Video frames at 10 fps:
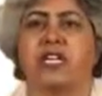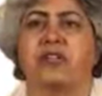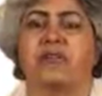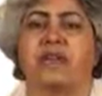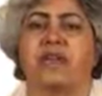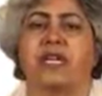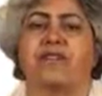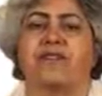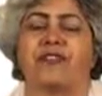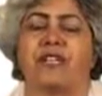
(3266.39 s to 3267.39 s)
take people
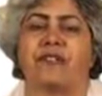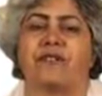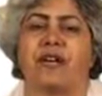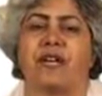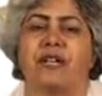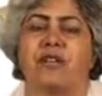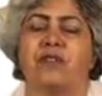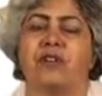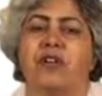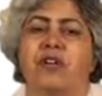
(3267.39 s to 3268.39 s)
at face
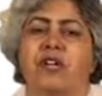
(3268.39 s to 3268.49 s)
value